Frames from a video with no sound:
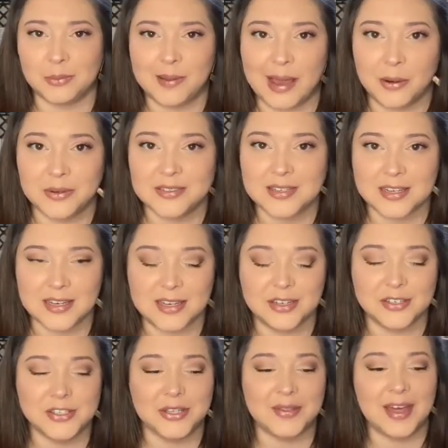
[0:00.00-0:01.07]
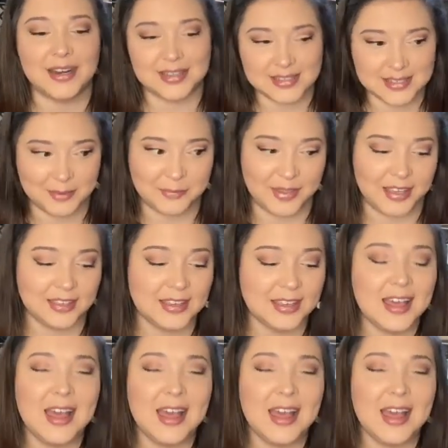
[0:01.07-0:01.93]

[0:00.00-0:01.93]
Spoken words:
powers in here, so that is something.